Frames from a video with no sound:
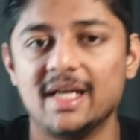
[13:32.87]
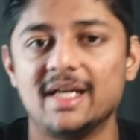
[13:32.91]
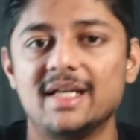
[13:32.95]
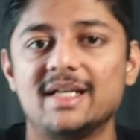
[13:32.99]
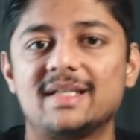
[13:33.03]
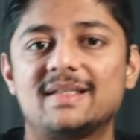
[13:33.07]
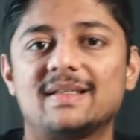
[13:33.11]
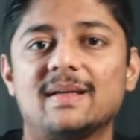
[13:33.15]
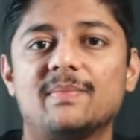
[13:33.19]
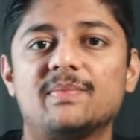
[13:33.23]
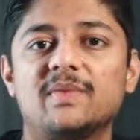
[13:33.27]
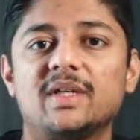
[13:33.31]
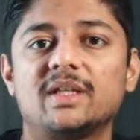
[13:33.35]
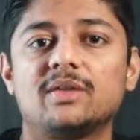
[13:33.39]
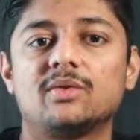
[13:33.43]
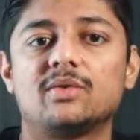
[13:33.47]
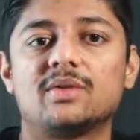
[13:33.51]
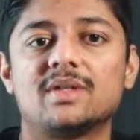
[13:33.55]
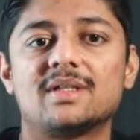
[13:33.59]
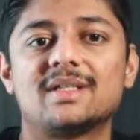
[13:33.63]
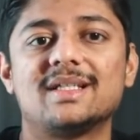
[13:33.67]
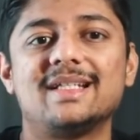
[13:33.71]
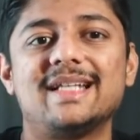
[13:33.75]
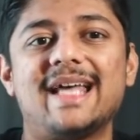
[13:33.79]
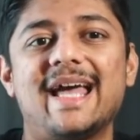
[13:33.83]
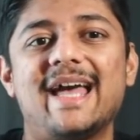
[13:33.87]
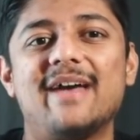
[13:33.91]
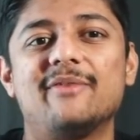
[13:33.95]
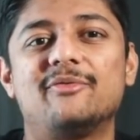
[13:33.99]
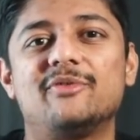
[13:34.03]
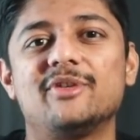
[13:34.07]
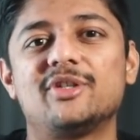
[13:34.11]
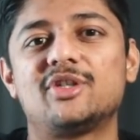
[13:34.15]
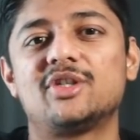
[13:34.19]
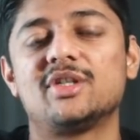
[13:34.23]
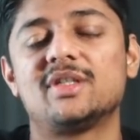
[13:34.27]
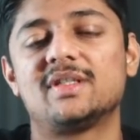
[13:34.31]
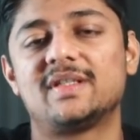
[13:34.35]
is something known as an
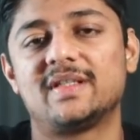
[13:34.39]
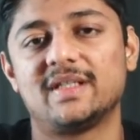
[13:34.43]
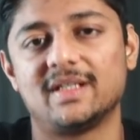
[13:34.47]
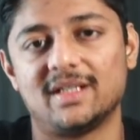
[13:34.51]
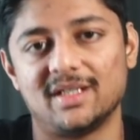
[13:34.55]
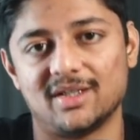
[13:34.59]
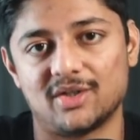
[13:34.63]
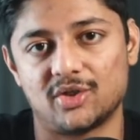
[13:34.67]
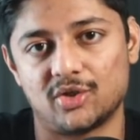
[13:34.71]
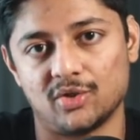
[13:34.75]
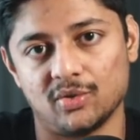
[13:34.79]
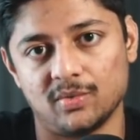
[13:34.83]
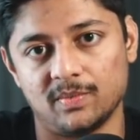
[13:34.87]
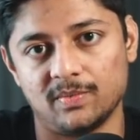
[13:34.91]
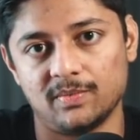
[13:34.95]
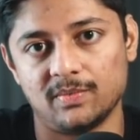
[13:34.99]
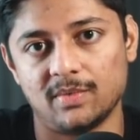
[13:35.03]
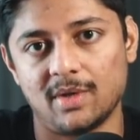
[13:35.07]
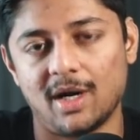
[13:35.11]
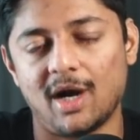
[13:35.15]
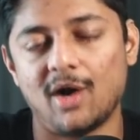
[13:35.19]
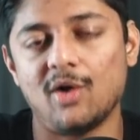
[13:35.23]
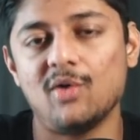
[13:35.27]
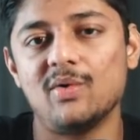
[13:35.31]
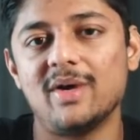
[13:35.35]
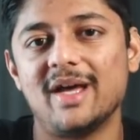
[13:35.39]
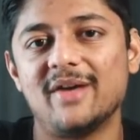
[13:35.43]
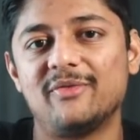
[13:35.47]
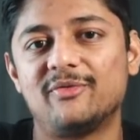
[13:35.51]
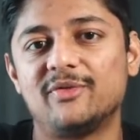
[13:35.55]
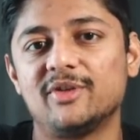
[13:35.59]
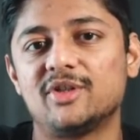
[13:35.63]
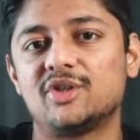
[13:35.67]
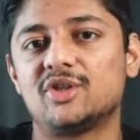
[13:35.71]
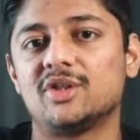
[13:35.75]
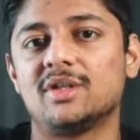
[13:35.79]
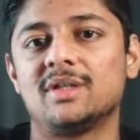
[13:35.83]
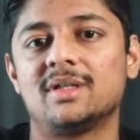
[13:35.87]
efficiency ratio. How
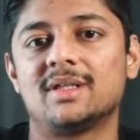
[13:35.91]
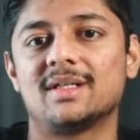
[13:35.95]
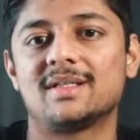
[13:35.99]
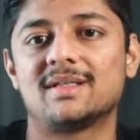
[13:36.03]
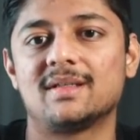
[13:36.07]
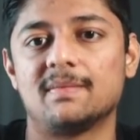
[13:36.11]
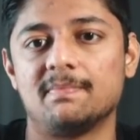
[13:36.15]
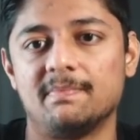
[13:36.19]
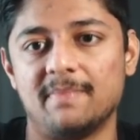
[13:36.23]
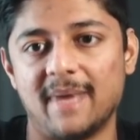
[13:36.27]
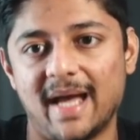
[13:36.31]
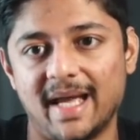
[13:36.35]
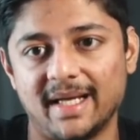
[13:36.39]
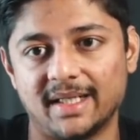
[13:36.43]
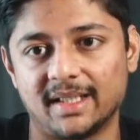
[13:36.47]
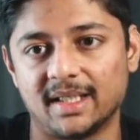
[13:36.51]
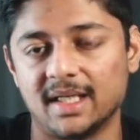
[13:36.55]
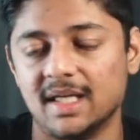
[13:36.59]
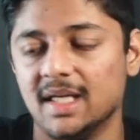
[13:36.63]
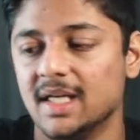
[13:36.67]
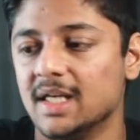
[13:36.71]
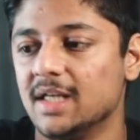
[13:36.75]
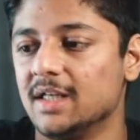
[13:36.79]
efficient is a bank?